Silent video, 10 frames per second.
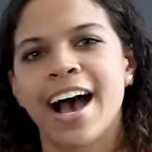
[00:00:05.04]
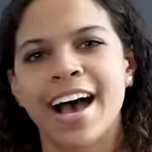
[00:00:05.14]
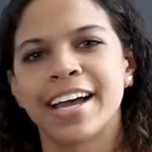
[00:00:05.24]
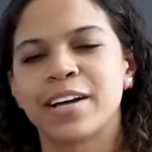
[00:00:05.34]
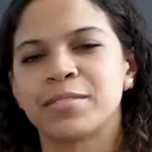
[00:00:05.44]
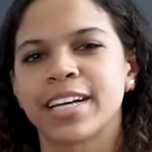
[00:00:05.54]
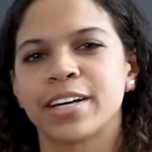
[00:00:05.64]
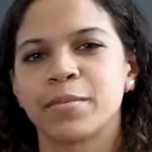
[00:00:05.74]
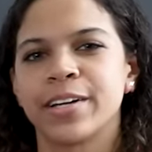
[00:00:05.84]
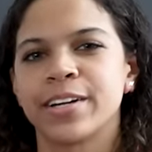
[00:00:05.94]
Hi, I'm
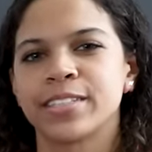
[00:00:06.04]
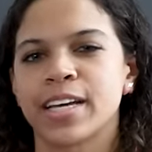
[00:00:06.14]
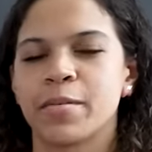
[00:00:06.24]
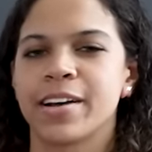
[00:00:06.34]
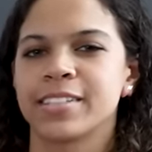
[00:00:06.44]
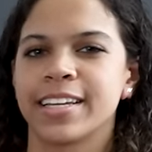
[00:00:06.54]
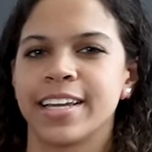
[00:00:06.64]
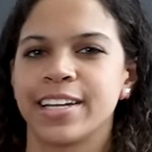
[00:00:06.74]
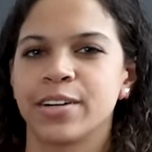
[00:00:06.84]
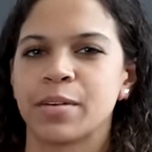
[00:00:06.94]
Skyler Pierce. I'm an outside
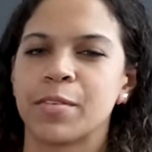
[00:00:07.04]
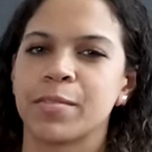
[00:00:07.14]
hitter. I'm